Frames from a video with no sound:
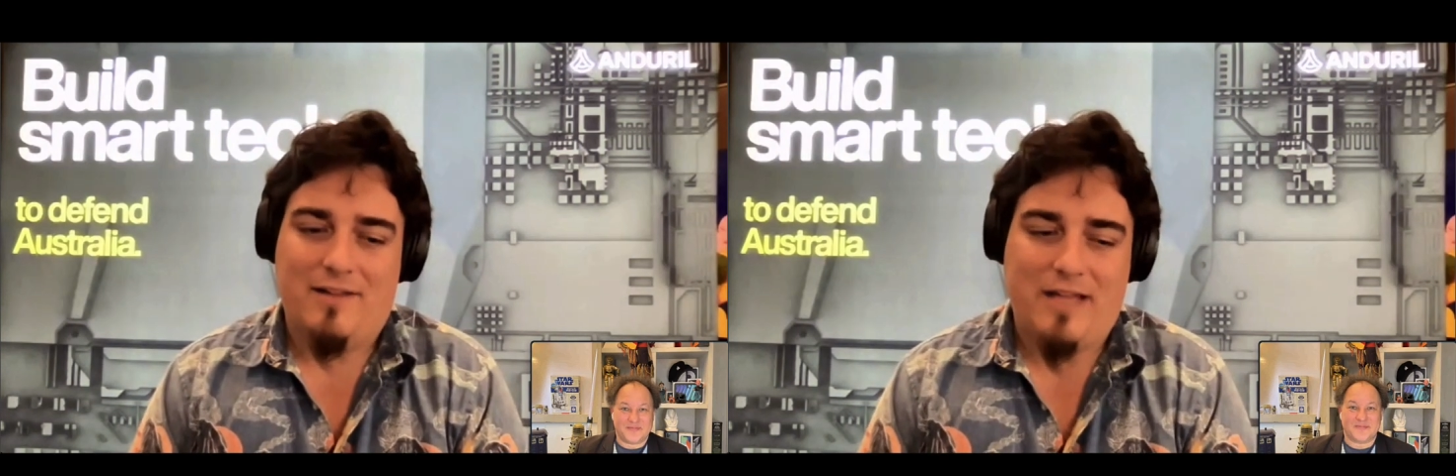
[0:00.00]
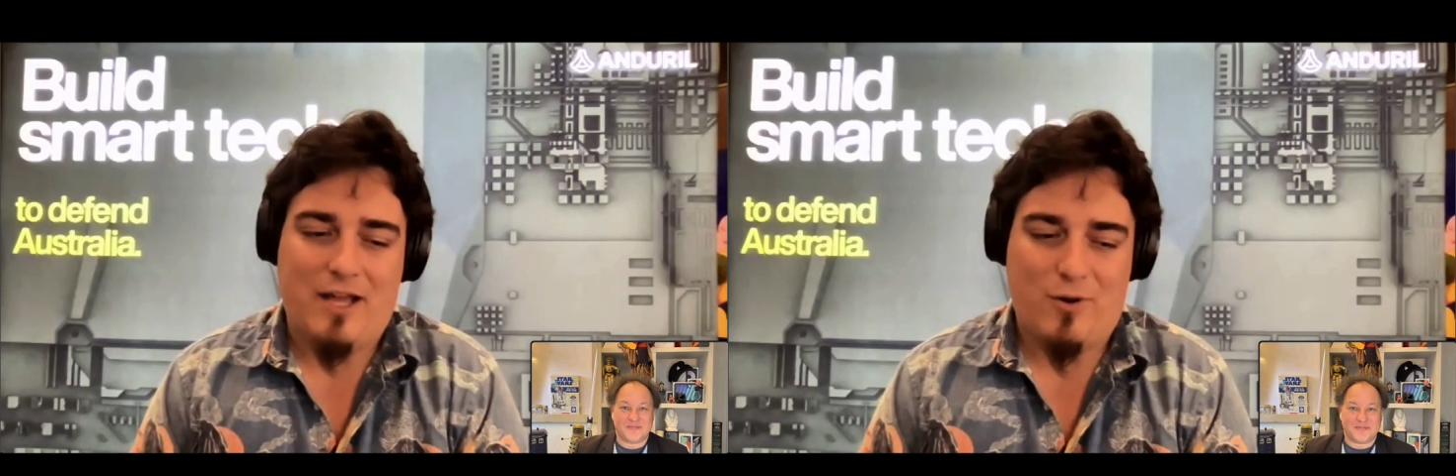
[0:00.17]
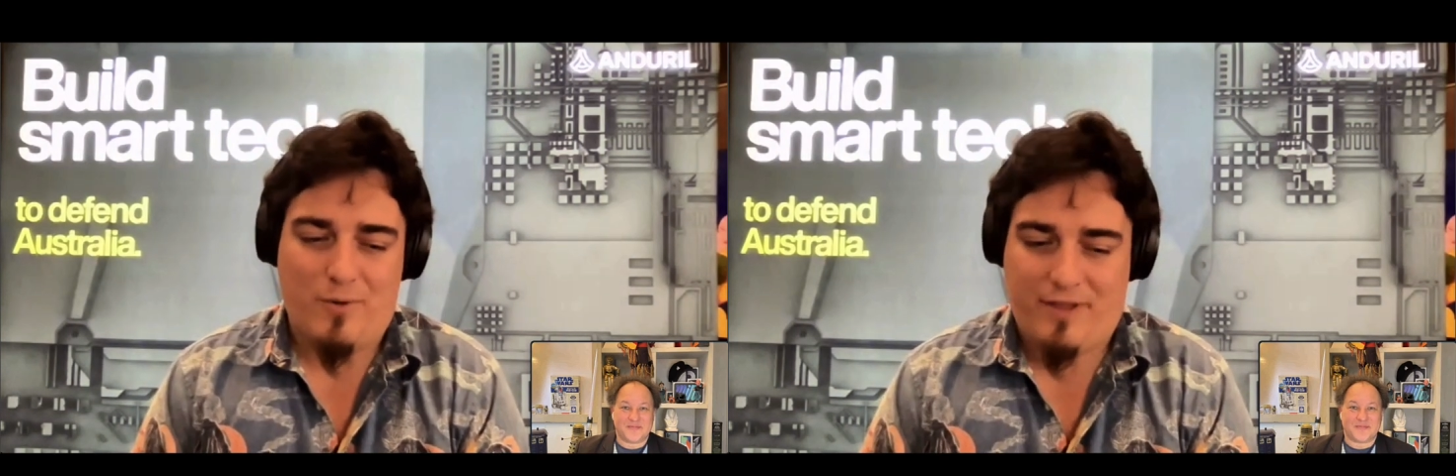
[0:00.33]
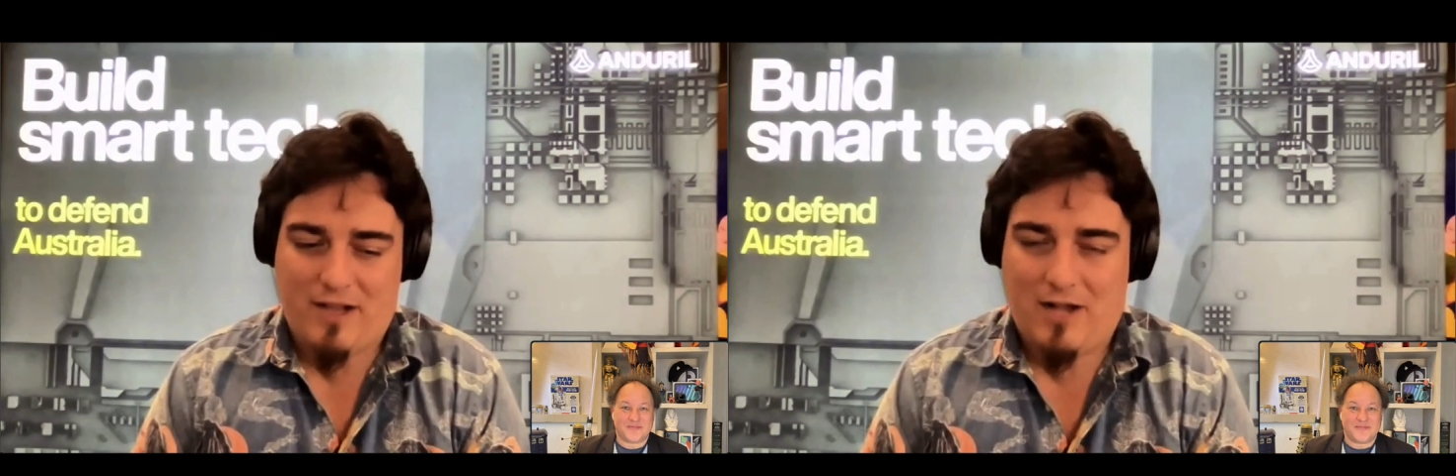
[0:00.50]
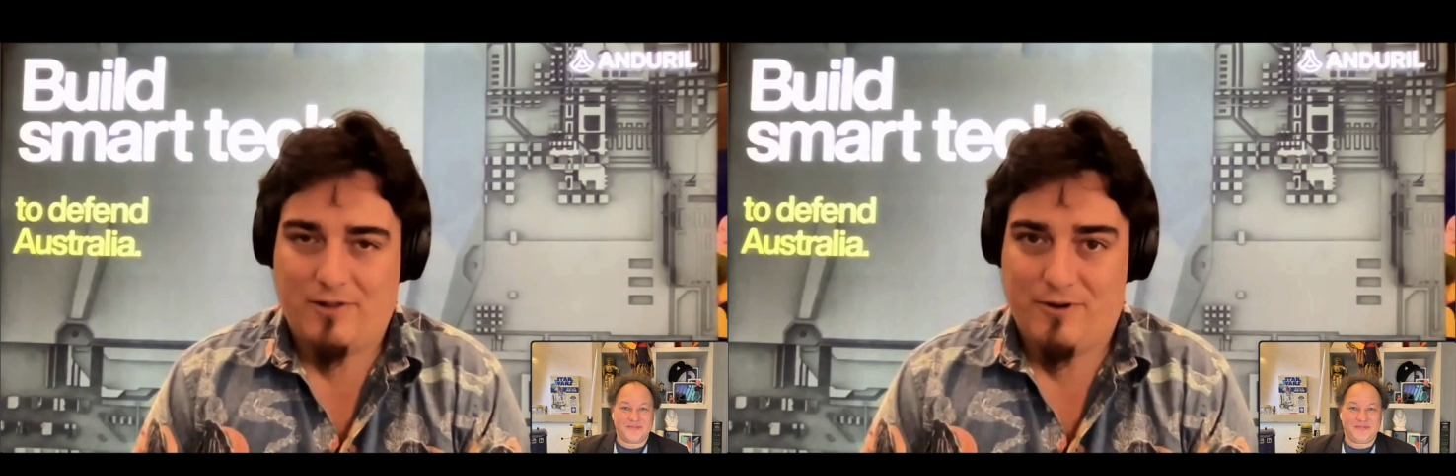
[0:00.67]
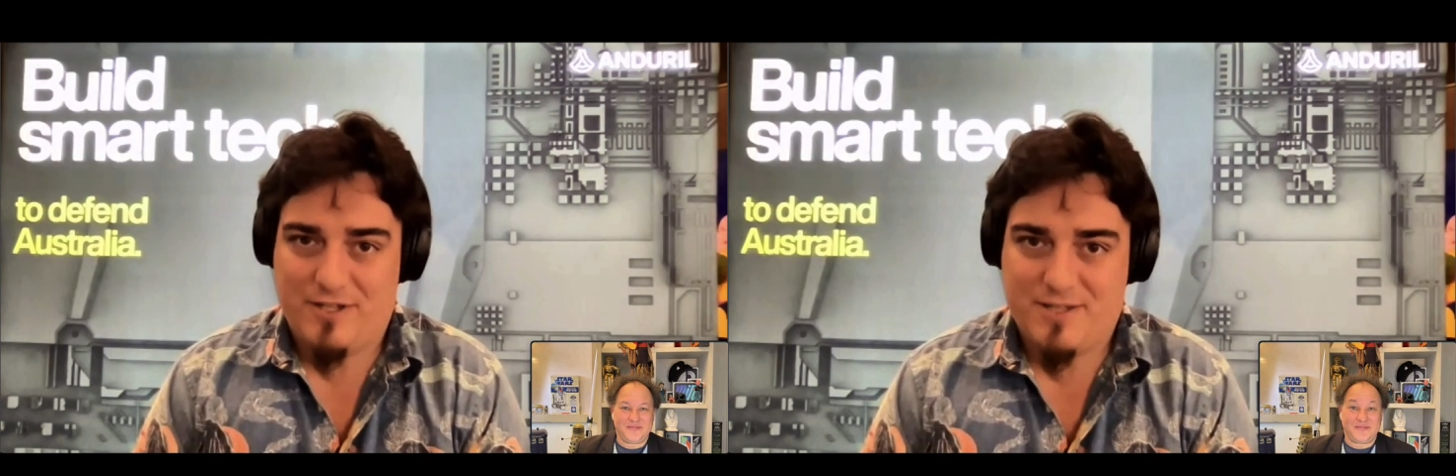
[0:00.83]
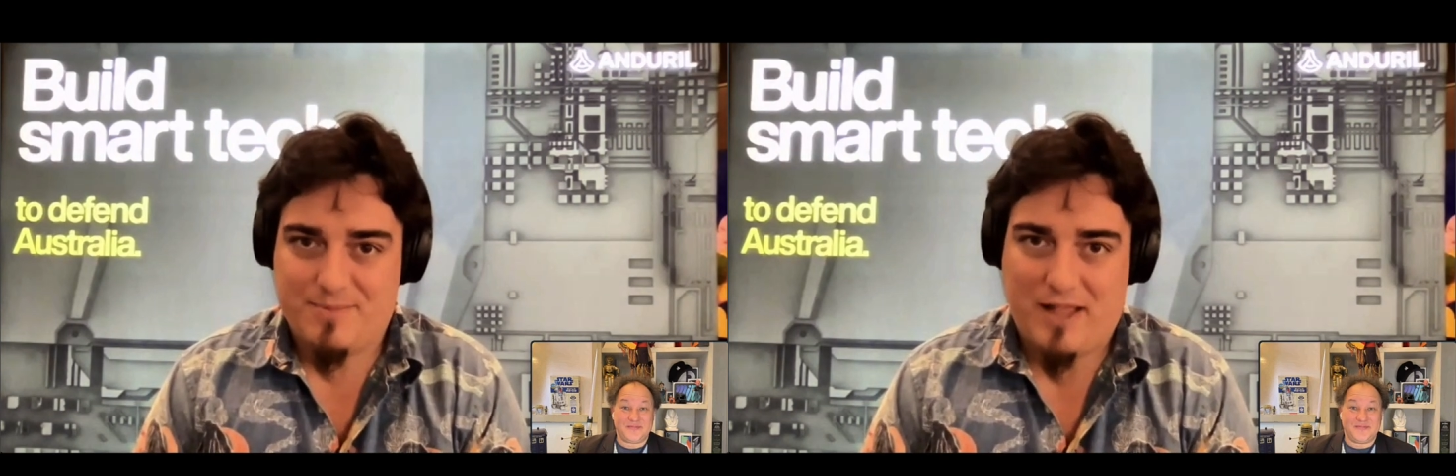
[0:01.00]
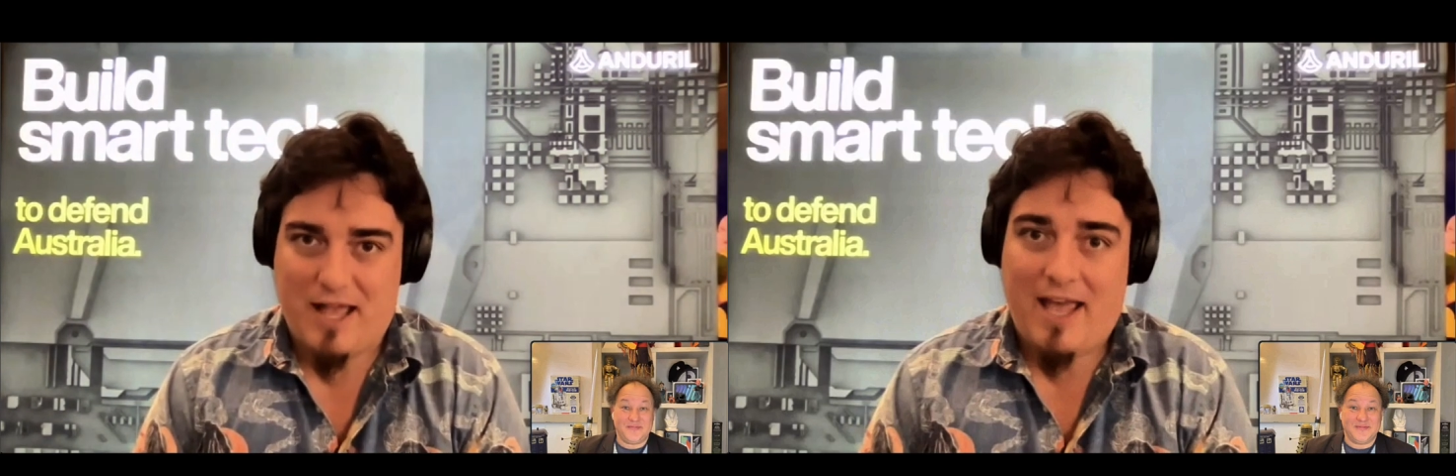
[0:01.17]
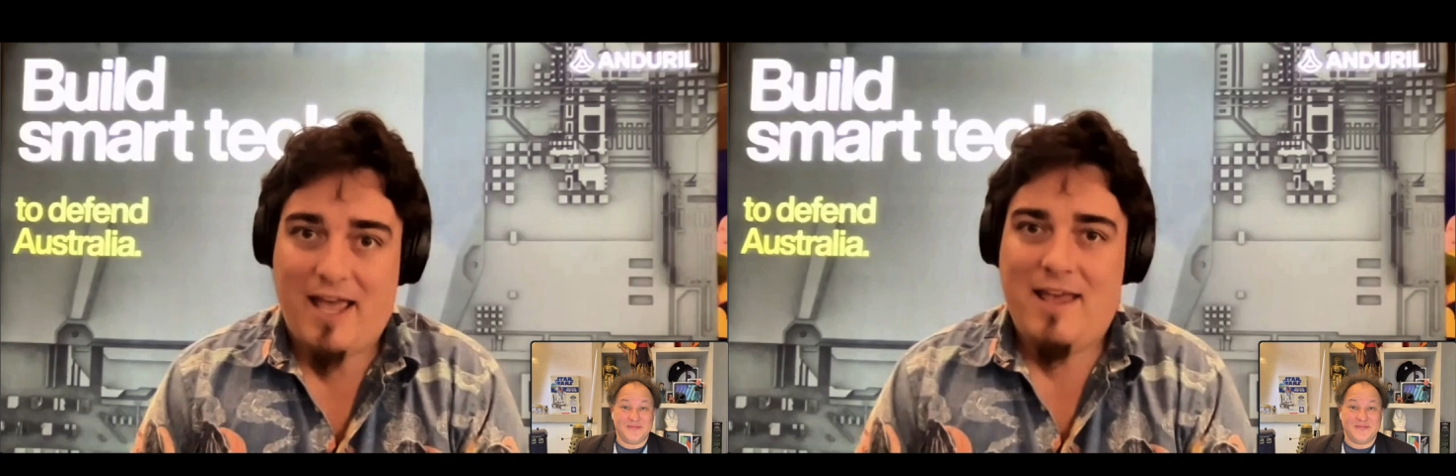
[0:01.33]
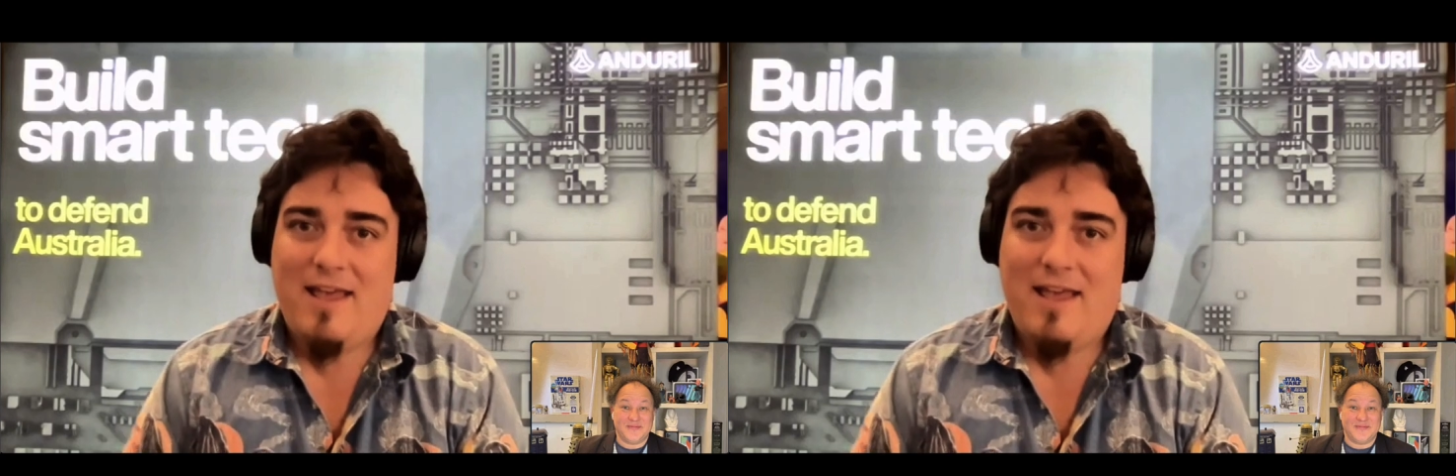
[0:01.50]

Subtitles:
later with a color display.